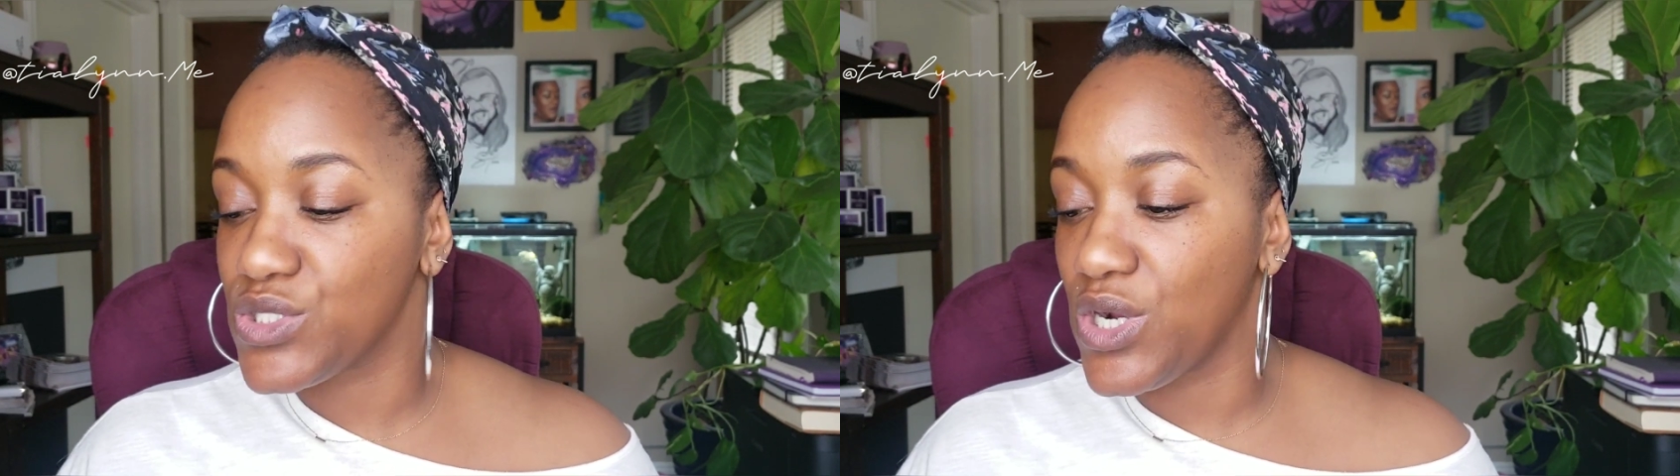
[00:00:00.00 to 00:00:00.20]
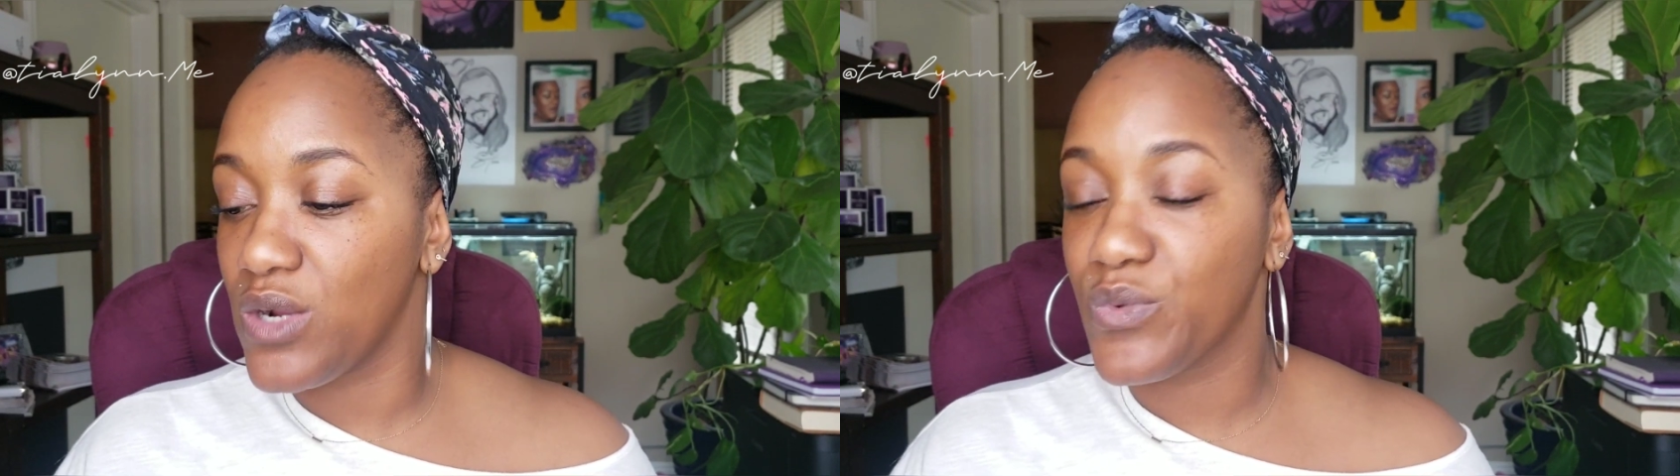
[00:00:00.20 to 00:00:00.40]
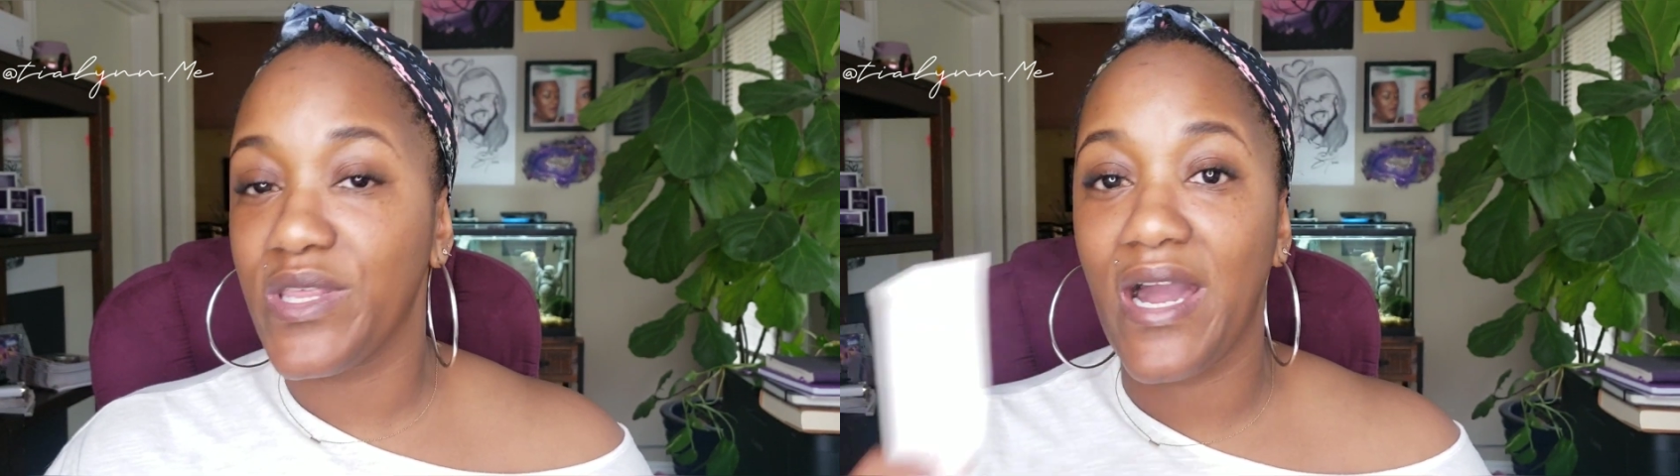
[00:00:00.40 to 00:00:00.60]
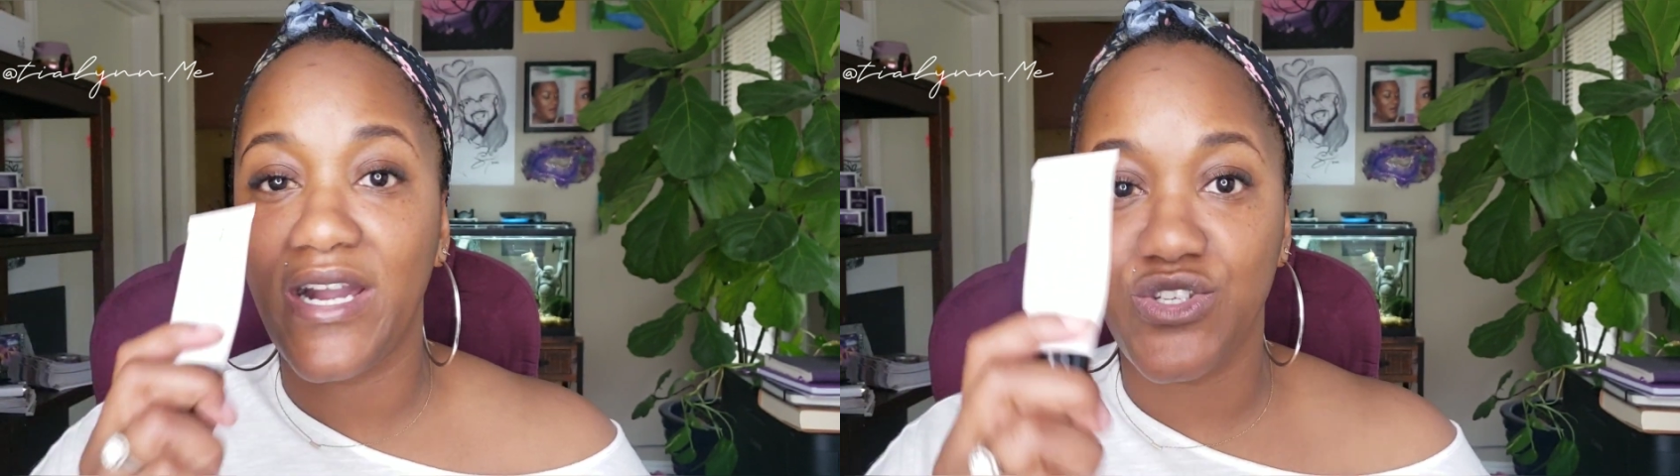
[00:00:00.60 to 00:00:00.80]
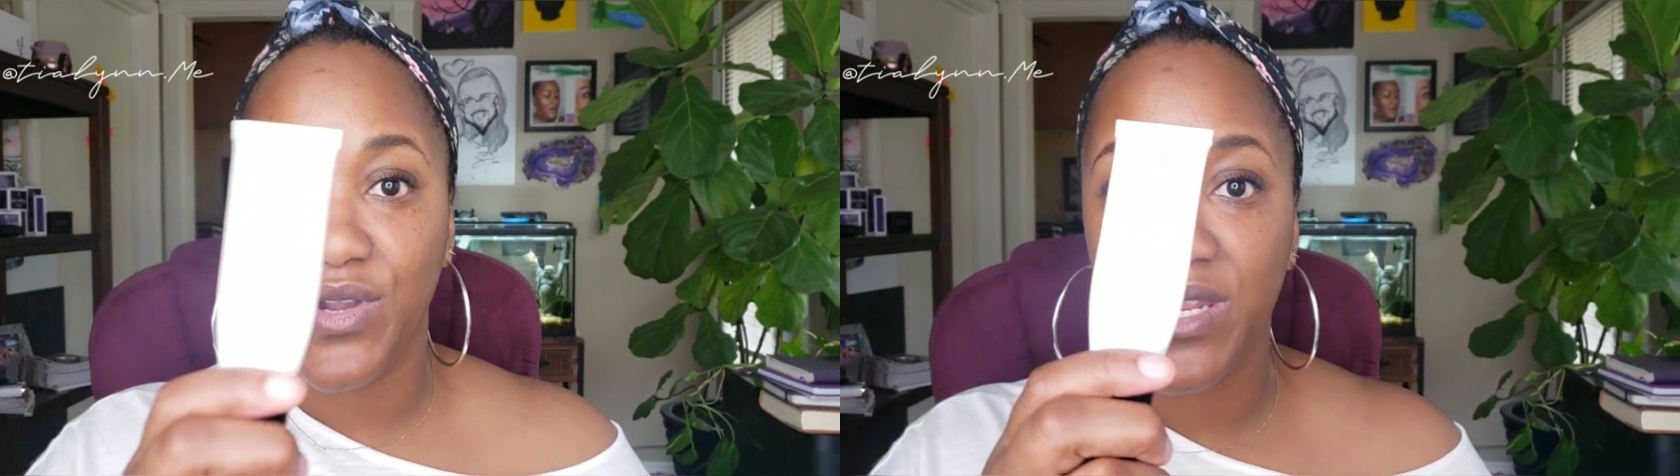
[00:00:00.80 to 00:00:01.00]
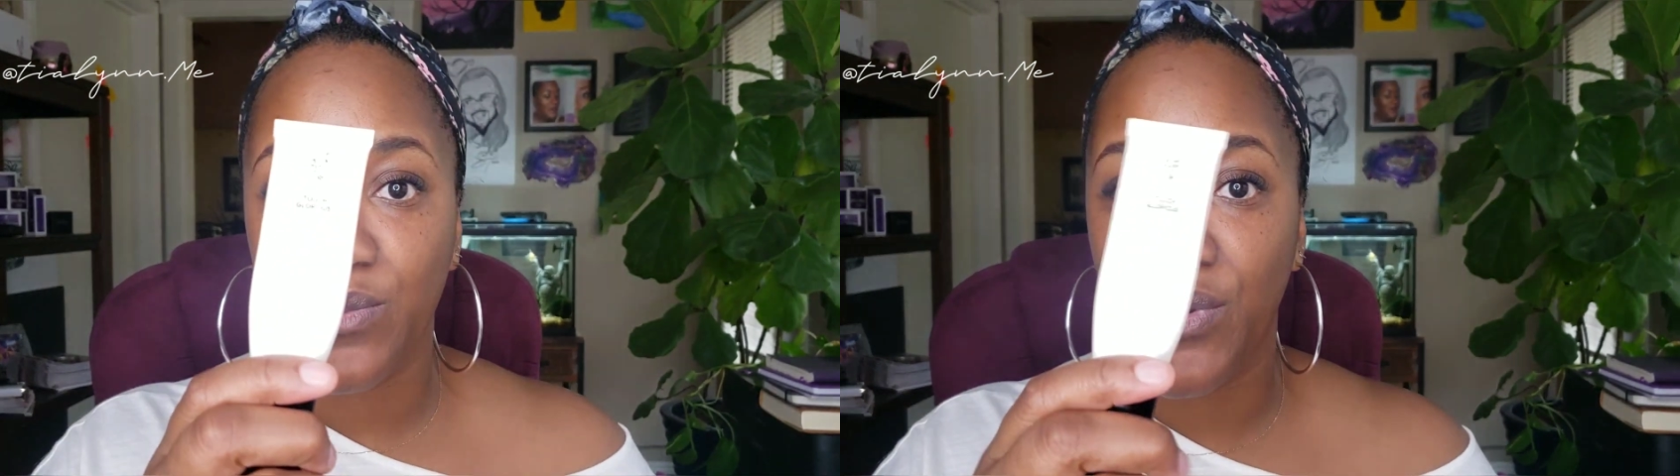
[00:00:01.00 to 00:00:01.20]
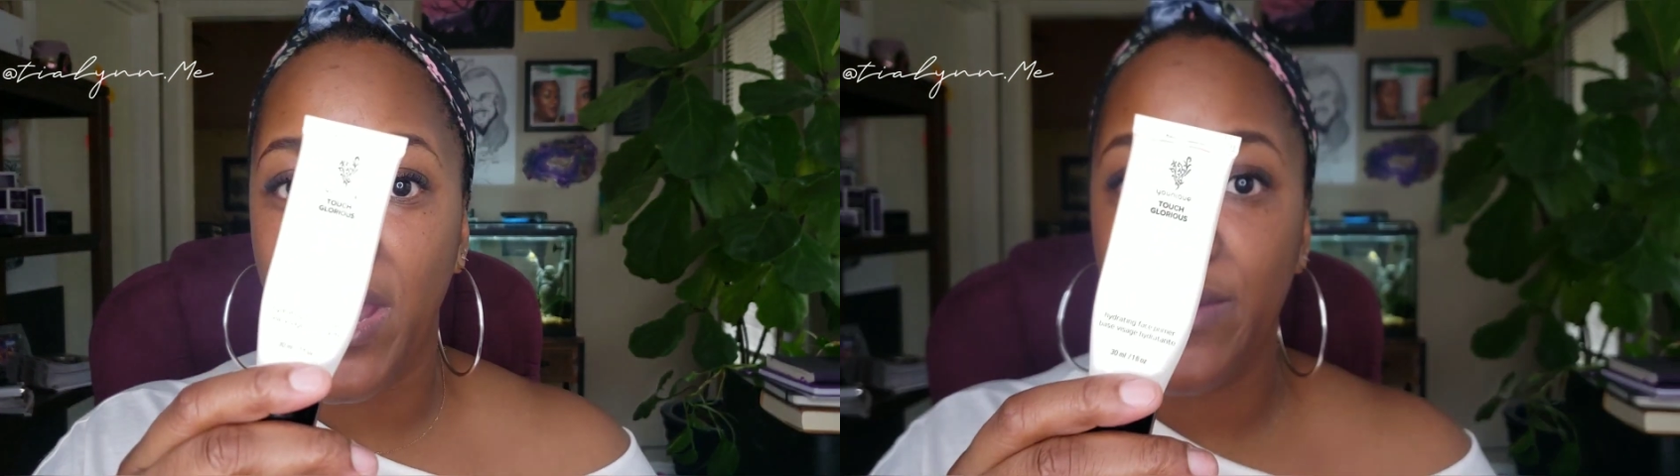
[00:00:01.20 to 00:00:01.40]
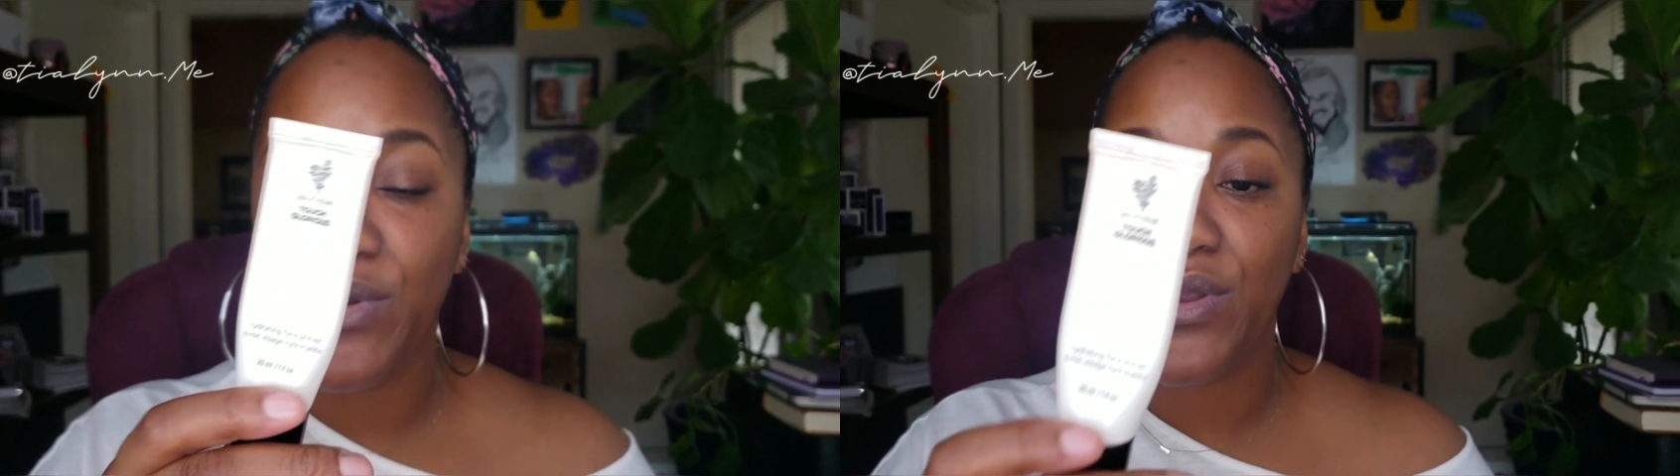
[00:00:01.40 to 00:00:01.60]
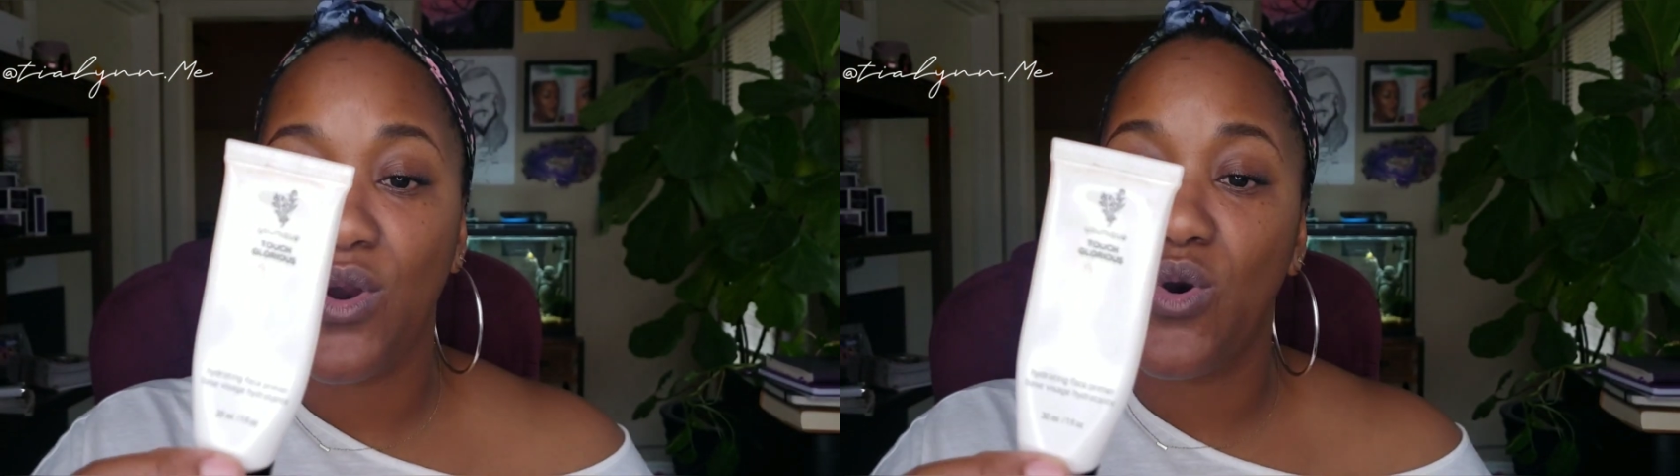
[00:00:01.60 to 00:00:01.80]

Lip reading: start with a hydrating primer,